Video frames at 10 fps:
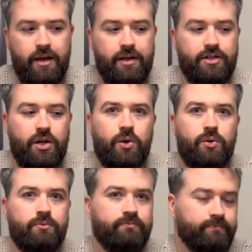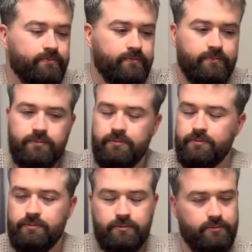So,
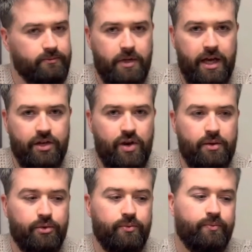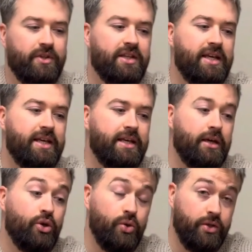incredible. The
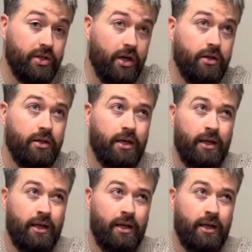Uigeadail,